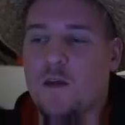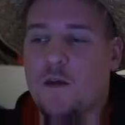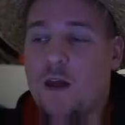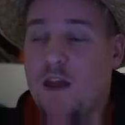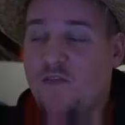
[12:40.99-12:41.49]

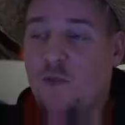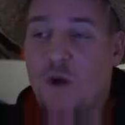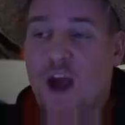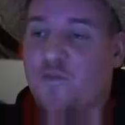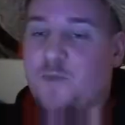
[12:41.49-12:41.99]
If you
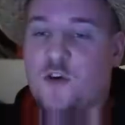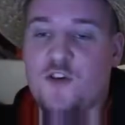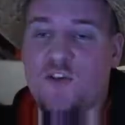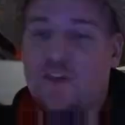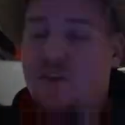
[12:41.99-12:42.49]
have
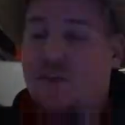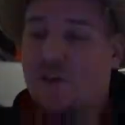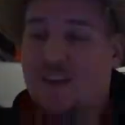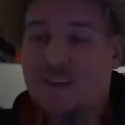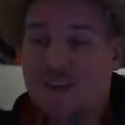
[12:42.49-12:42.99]
purchases, you
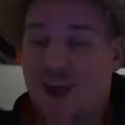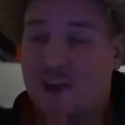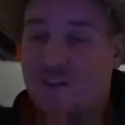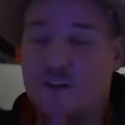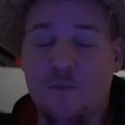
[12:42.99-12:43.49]
can
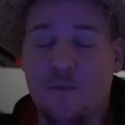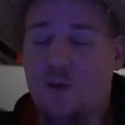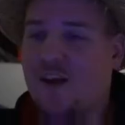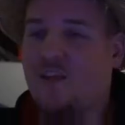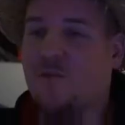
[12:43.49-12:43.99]
cancel them, you
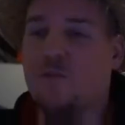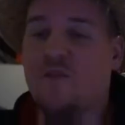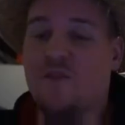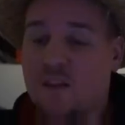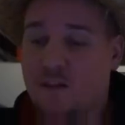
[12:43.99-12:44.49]
can get them
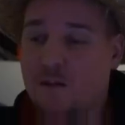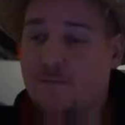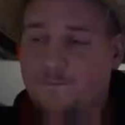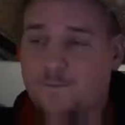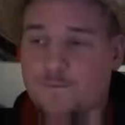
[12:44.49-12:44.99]
refunded.
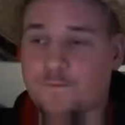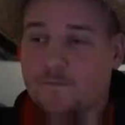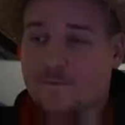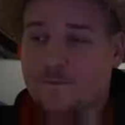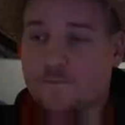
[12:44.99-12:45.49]

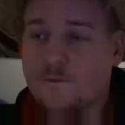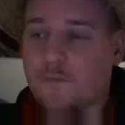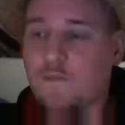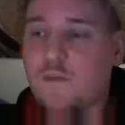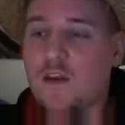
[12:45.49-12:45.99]

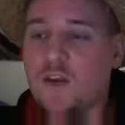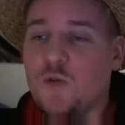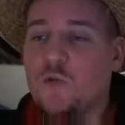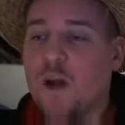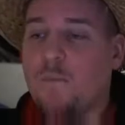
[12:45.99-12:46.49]

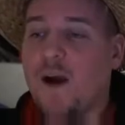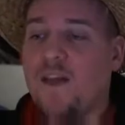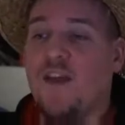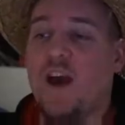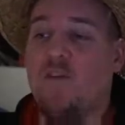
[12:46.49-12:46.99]
Do not buy
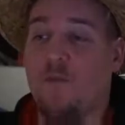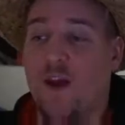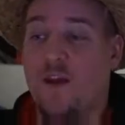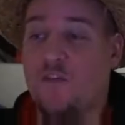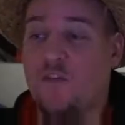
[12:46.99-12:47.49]
the Tavern
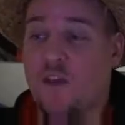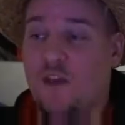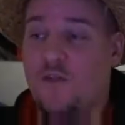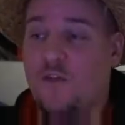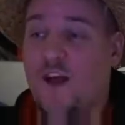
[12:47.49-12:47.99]
Pass
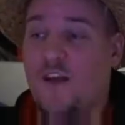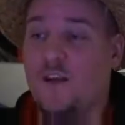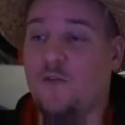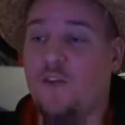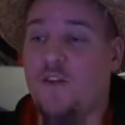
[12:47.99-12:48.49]
if you're not
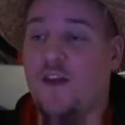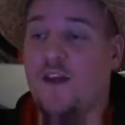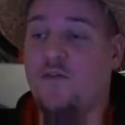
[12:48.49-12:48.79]
interested in that.